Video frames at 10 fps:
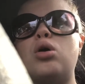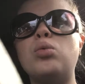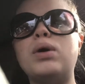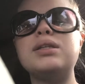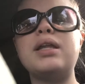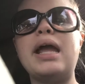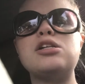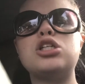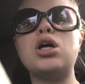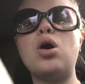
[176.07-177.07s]
one lane
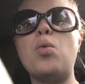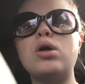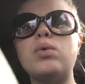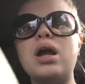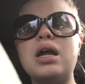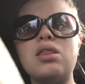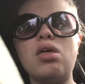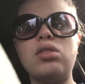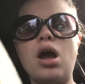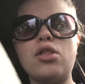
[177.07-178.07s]
to go one way and
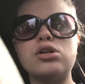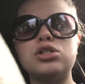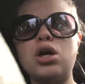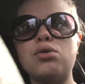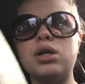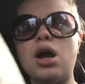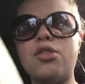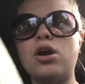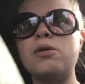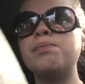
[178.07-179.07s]
then the other to go the
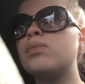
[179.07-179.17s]
other.